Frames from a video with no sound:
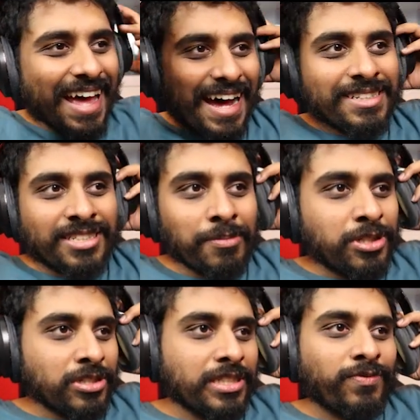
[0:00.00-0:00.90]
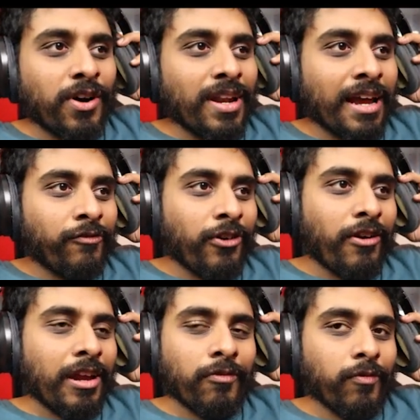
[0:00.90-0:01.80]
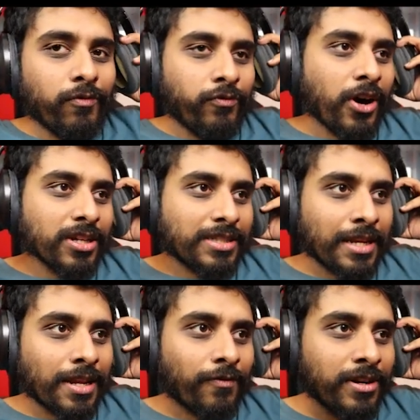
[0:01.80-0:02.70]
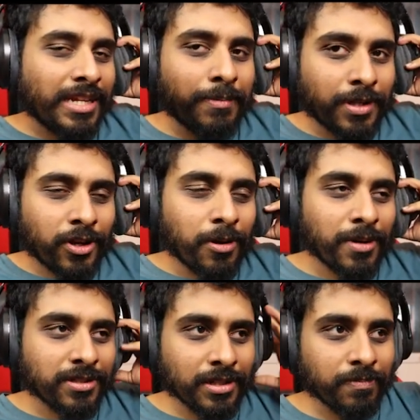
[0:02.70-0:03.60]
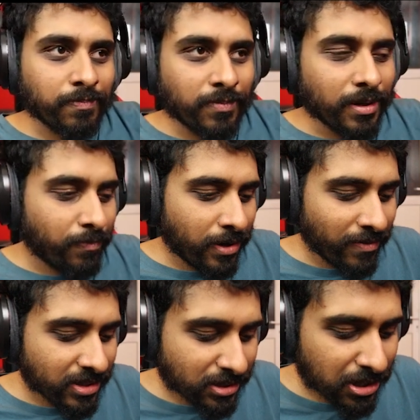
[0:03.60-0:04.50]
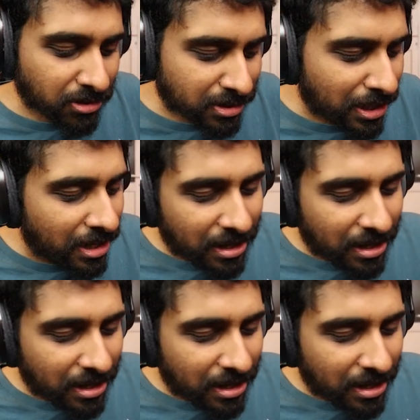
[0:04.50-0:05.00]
And some jokes just felt like very vastly different types of humor to the previous jokes.